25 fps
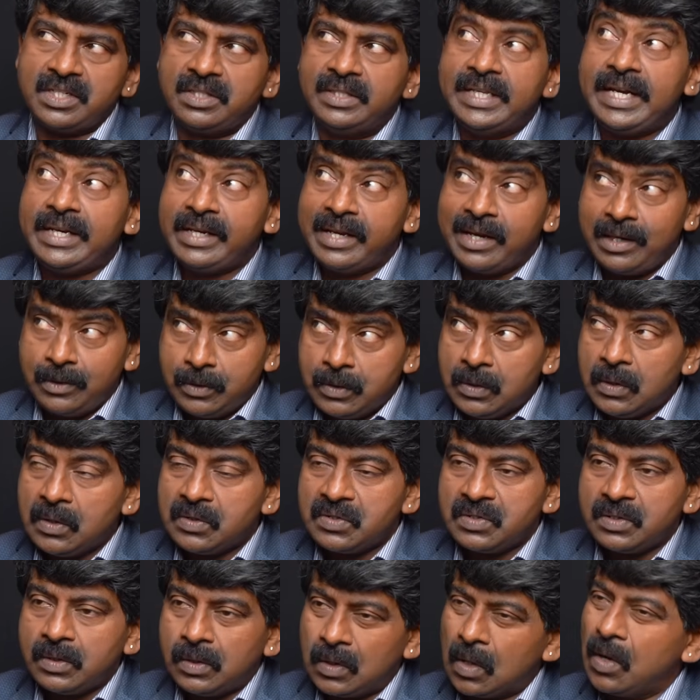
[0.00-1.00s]
That can
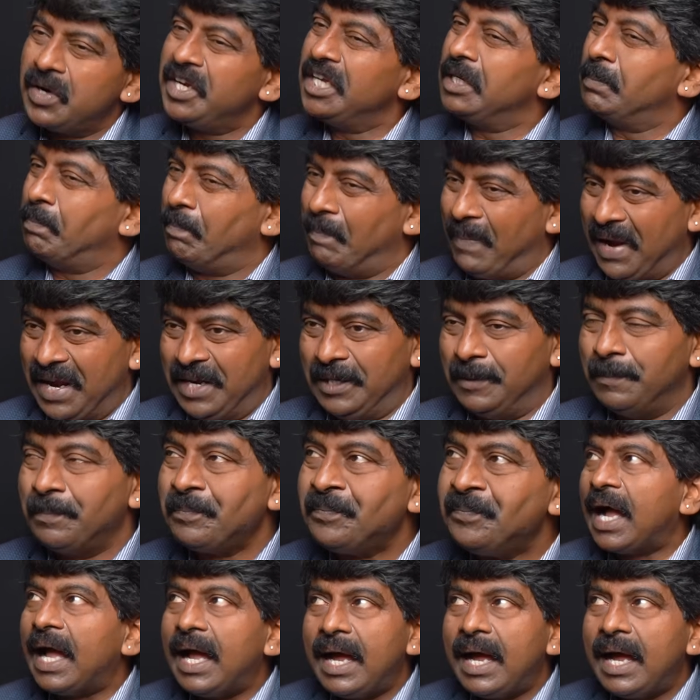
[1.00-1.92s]
cause chronic pain.